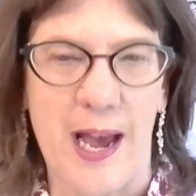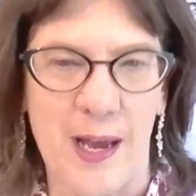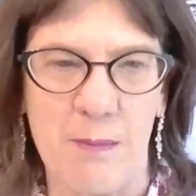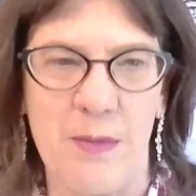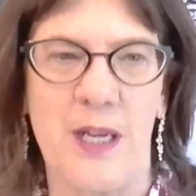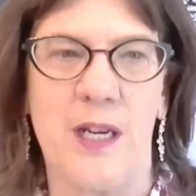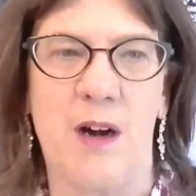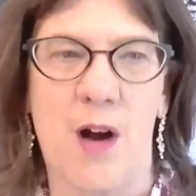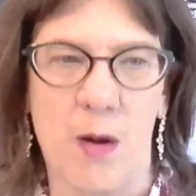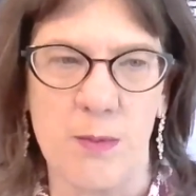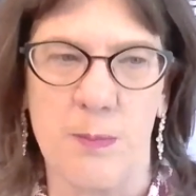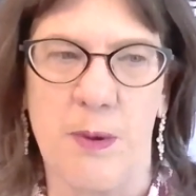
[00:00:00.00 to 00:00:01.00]
admin and
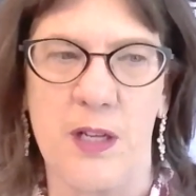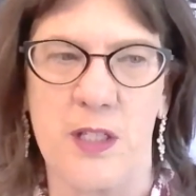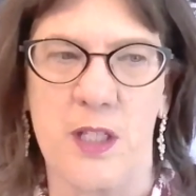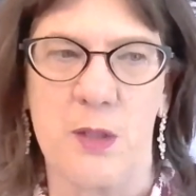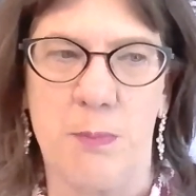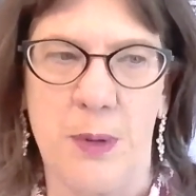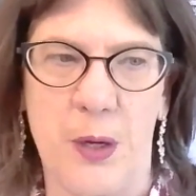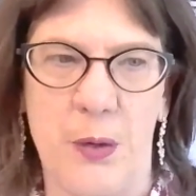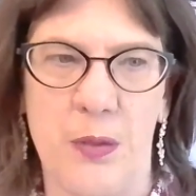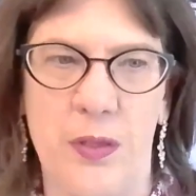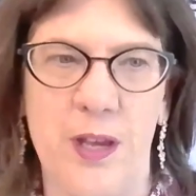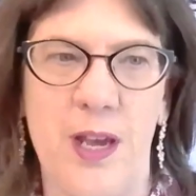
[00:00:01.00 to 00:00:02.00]
ops bosses
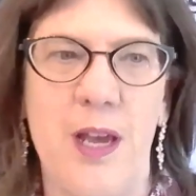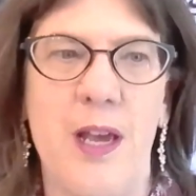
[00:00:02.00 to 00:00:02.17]
both